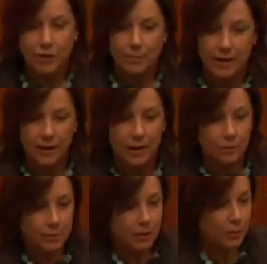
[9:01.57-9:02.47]
Attorney Berry
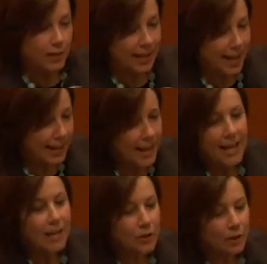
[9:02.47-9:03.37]
will be doing that.
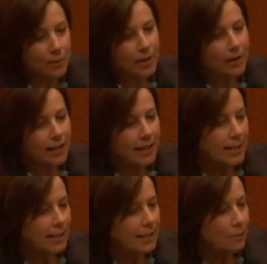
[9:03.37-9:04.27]
Attorney Berry is